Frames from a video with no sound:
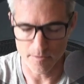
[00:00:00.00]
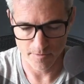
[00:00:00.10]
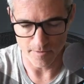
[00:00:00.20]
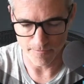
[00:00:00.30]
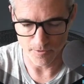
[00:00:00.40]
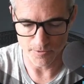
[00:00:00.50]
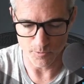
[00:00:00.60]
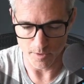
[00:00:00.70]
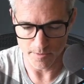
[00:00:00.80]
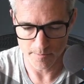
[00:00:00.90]
The first
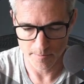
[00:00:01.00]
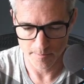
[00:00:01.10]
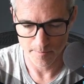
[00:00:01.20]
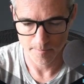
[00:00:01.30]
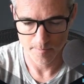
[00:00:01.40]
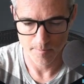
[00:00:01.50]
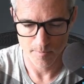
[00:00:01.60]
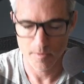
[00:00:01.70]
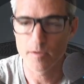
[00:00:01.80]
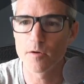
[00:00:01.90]
one,
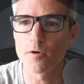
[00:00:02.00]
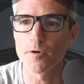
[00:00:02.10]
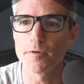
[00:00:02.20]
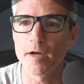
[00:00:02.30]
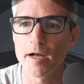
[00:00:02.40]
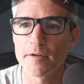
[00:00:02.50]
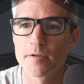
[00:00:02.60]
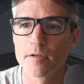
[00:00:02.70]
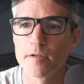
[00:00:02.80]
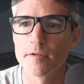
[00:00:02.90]
or
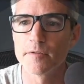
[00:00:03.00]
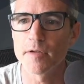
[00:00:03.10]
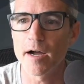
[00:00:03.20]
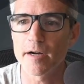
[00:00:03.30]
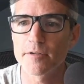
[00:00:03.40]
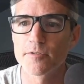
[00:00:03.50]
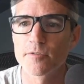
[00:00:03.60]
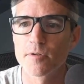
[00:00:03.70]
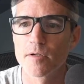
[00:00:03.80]
docs.